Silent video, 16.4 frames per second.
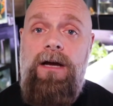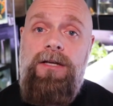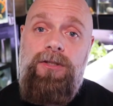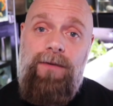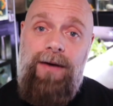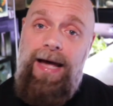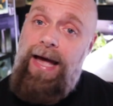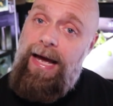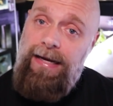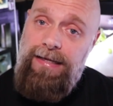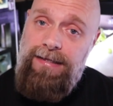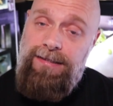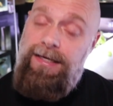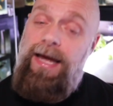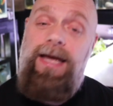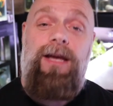So any
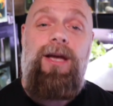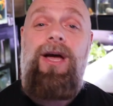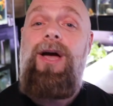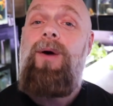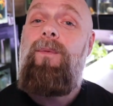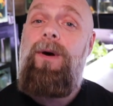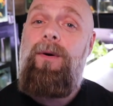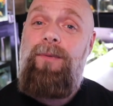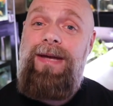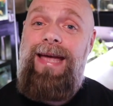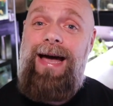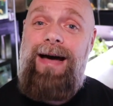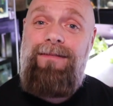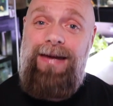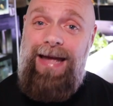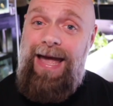tank where we
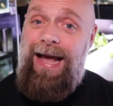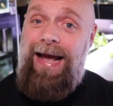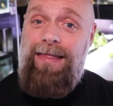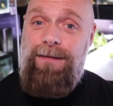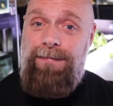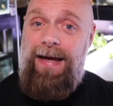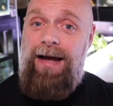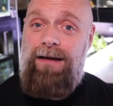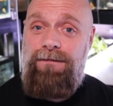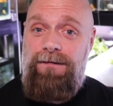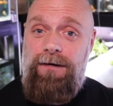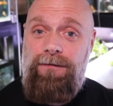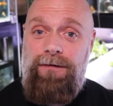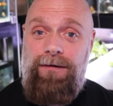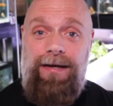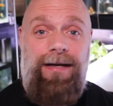have a hang on the back filter,